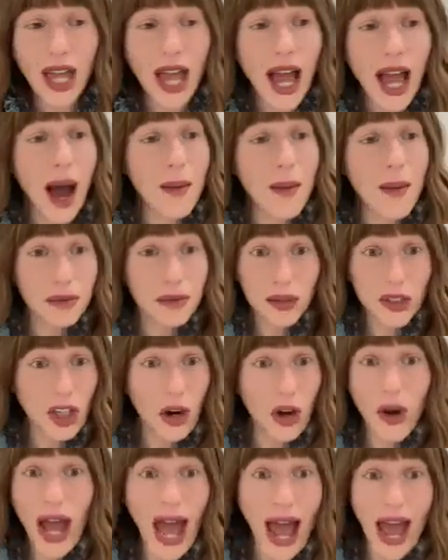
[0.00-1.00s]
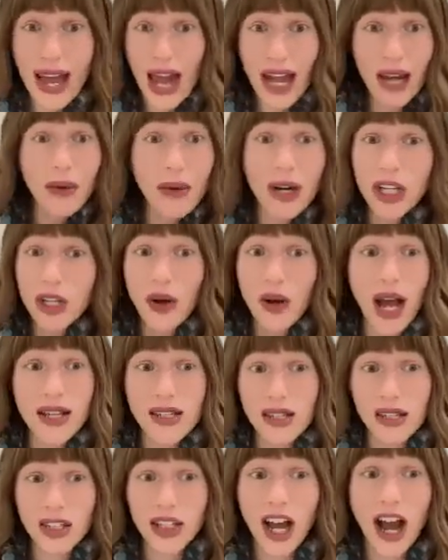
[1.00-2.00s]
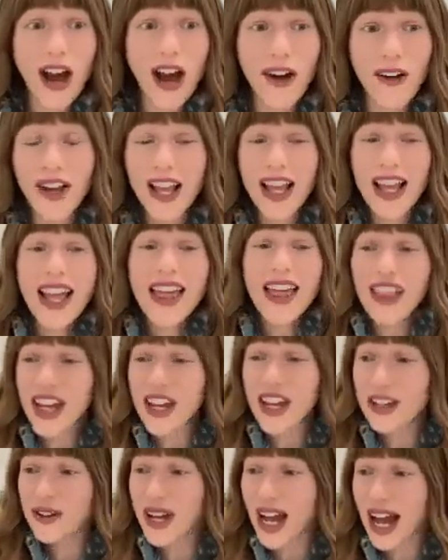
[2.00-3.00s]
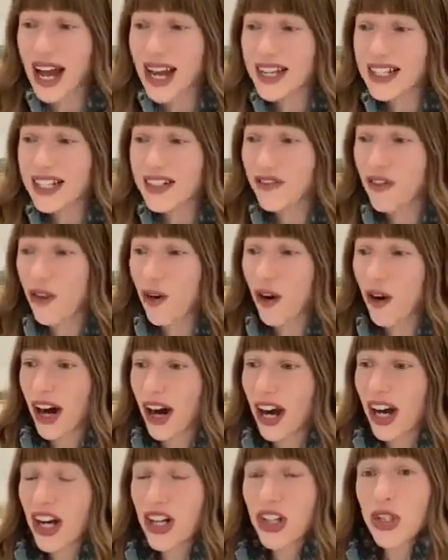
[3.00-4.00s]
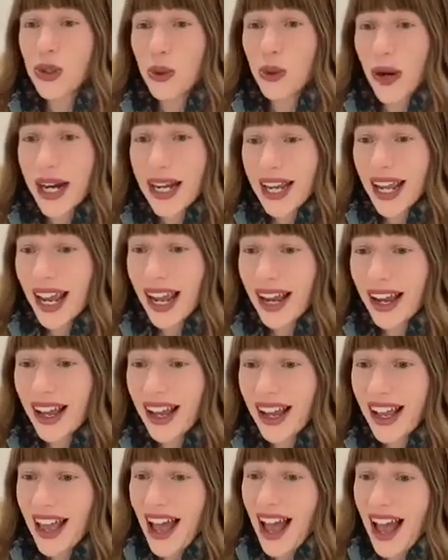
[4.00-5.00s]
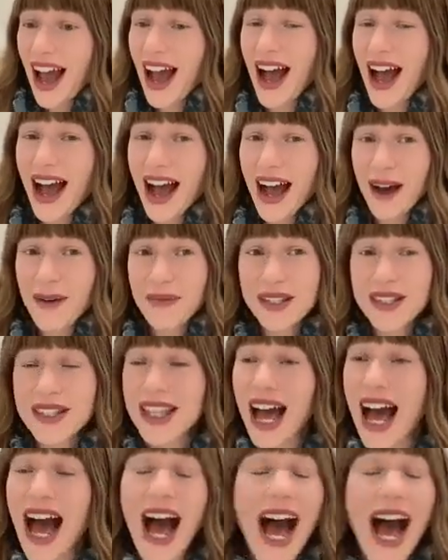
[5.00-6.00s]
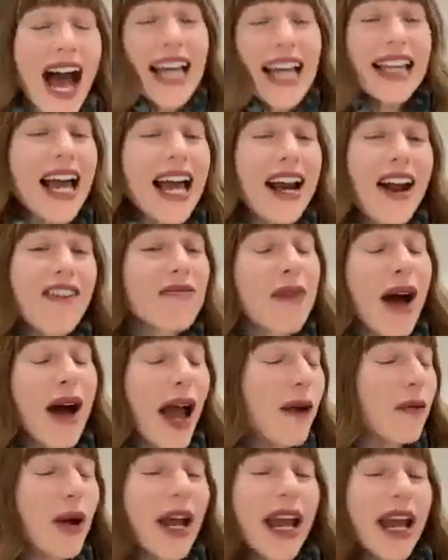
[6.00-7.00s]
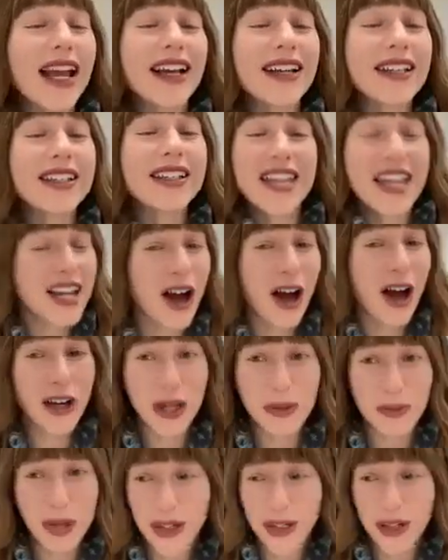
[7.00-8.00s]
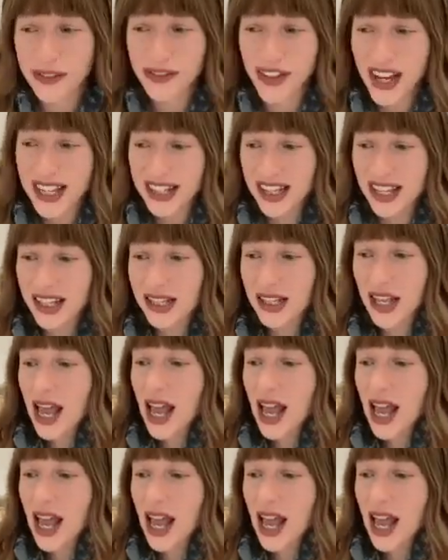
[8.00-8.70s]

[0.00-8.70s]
Go ahead, anybody who has to go. Thank you guys for joining. It's the highlight of my week, seeing all your beautiful faces.